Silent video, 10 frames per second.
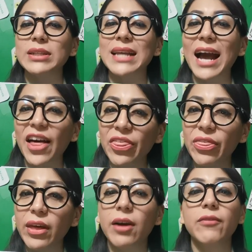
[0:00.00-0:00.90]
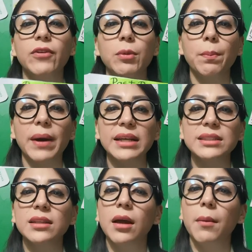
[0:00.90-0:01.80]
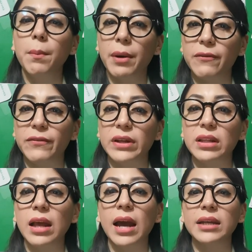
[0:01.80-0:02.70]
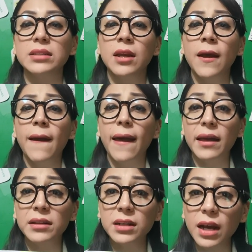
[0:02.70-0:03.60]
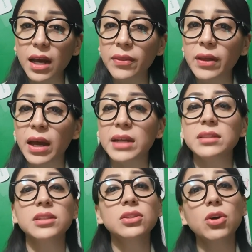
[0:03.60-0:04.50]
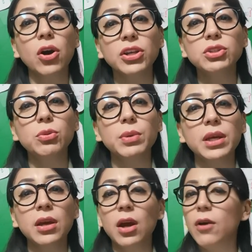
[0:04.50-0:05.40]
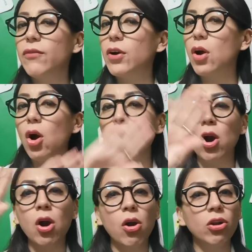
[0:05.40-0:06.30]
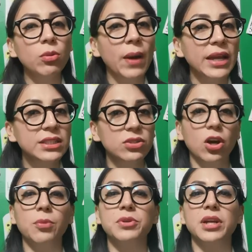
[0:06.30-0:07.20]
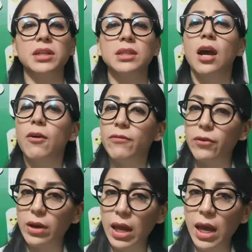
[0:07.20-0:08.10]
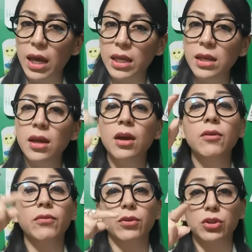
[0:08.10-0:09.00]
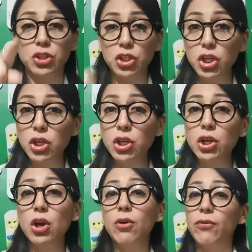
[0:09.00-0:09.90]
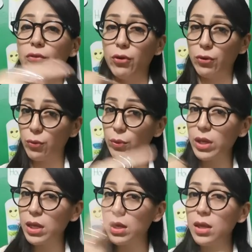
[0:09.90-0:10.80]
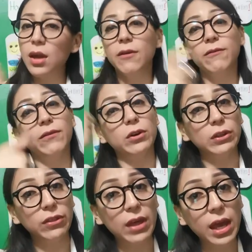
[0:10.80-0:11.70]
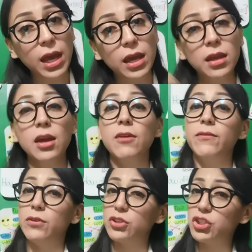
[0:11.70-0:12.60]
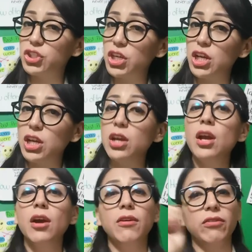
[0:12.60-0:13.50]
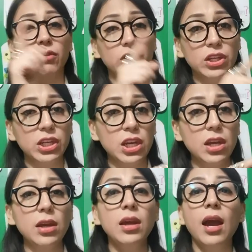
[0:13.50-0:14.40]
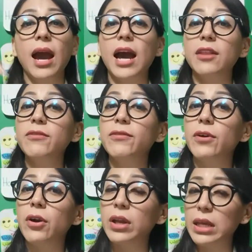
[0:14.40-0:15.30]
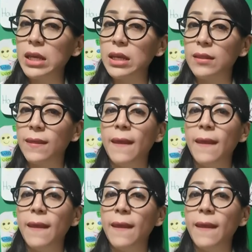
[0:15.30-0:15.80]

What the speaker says: had for past perfect, guys. And had, guys, is going to be for all my subjects. For I, for you, for we, for they, for she, for he, and for it.